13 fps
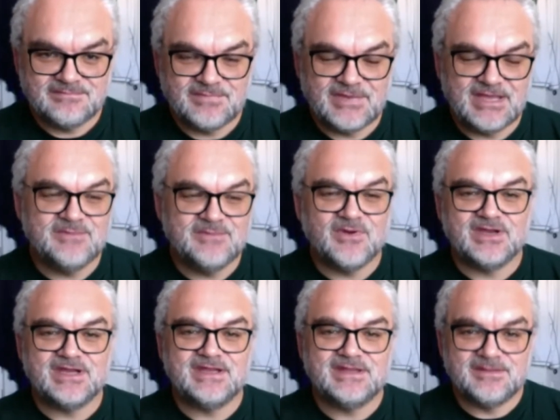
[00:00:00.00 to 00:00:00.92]
pay the
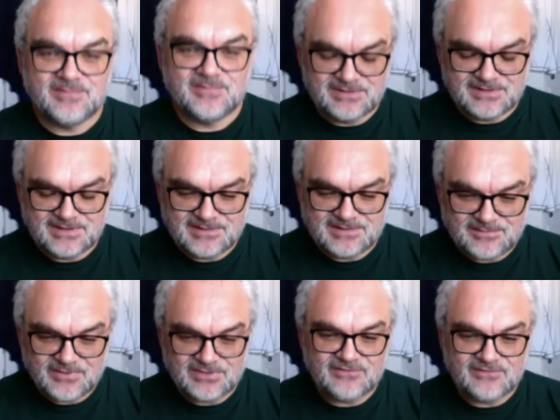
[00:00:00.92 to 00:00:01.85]
money, they put
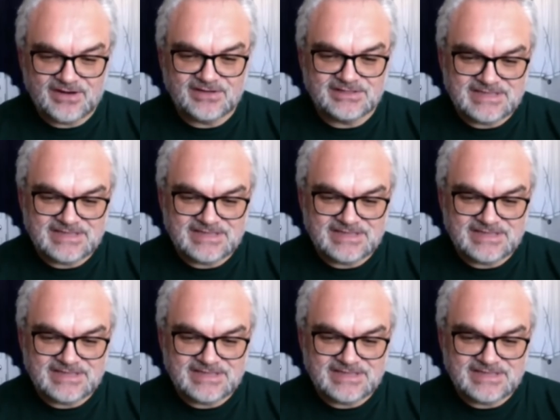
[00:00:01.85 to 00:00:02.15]
the records,